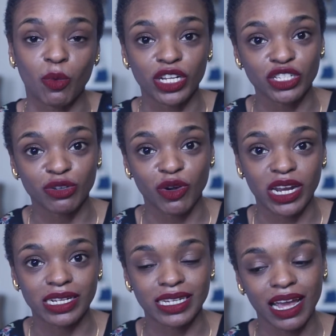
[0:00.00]
once you
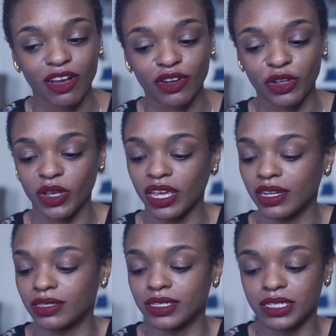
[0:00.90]
write it down. You
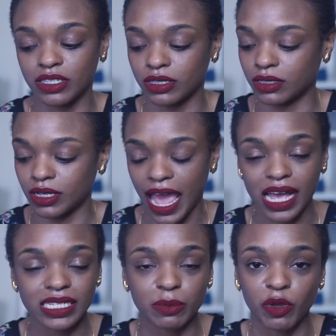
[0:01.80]
can
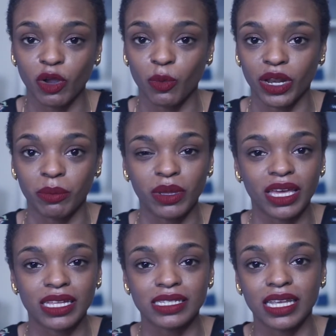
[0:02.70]
ask spirit what it
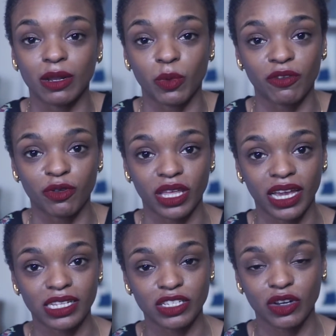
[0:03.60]
means and wait for
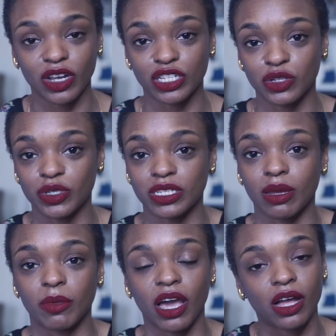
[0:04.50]
the answer and do
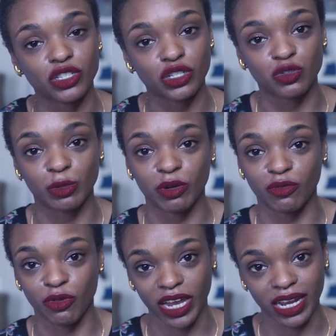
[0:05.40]
some conscious stream
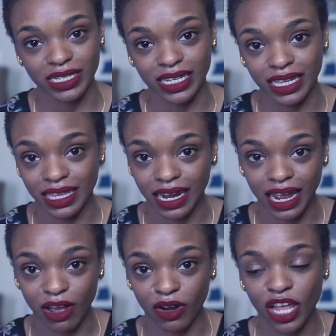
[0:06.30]
of writing to get that
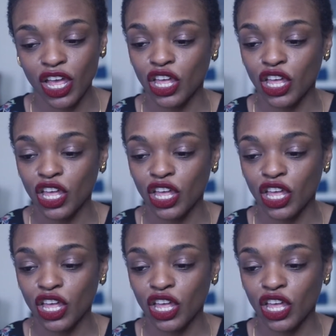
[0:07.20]
out.